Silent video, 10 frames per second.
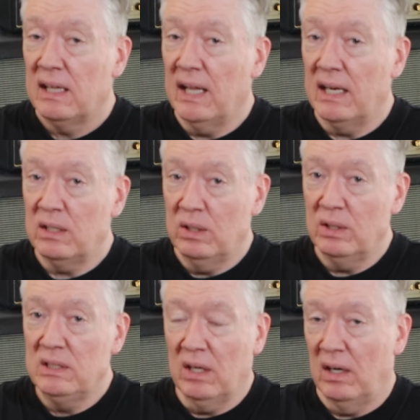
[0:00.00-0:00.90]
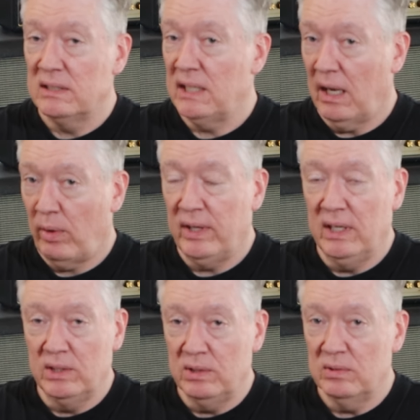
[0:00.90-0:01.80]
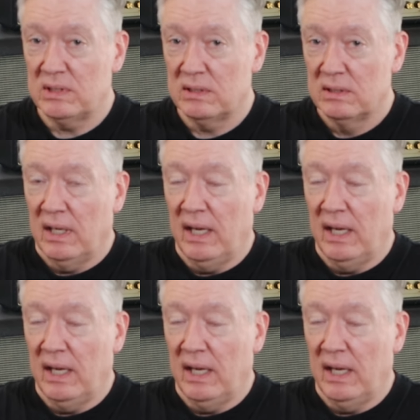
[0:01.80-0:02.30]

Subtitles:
that it could cause health issues,